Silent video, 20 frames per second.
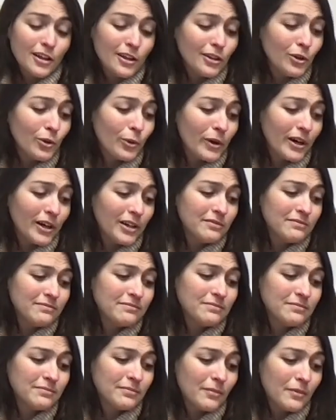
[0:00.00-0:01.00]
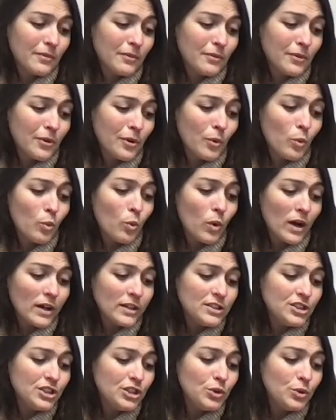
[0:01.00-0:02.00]
"Lord,
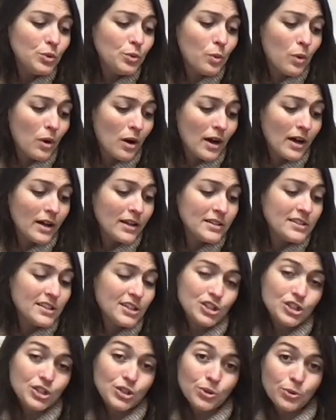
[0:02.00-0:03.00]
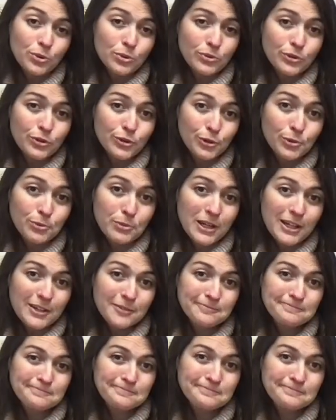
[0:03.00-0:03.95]
what do you want to do through me?"